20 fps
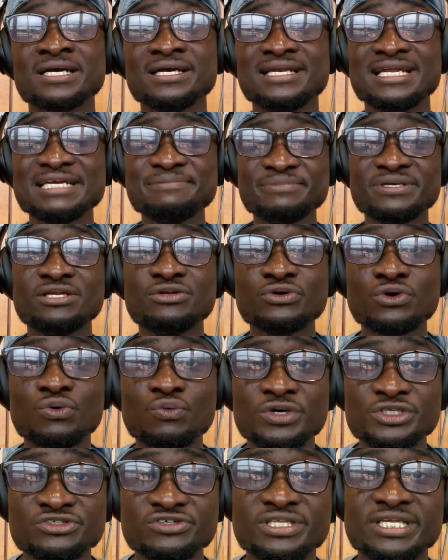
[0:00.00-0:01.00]
let me know
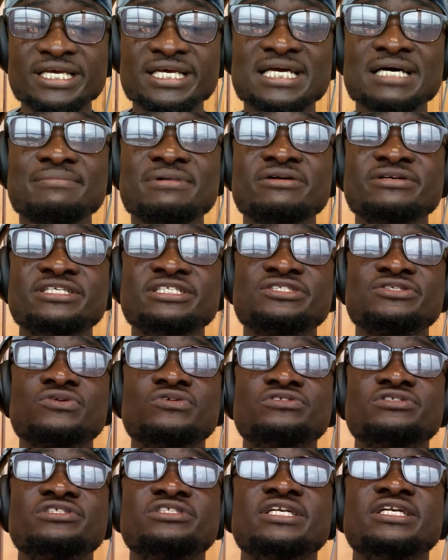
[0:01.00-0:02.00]
what you think about this
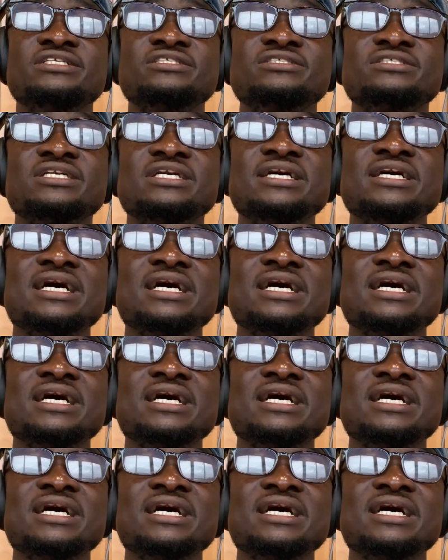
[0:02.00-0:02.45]
content.